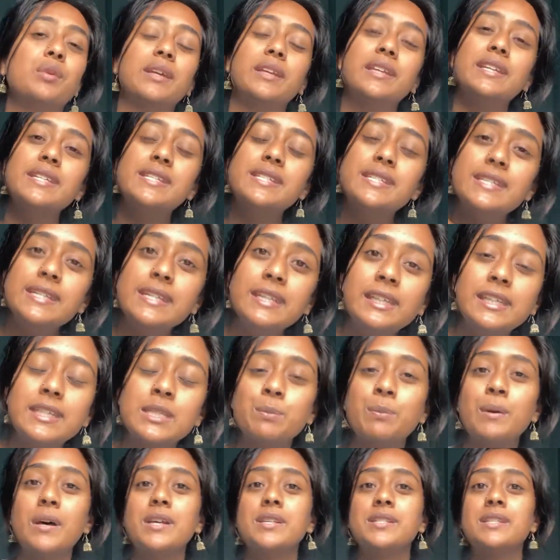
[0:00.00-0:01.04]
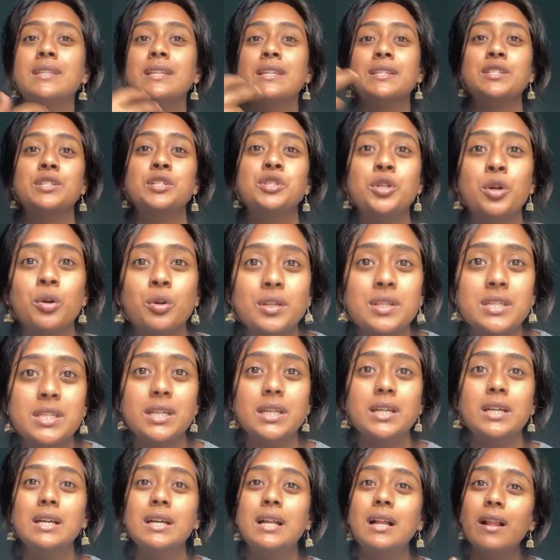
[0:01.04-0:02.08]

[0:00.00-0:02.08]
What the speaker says: I can see this person as a doctor.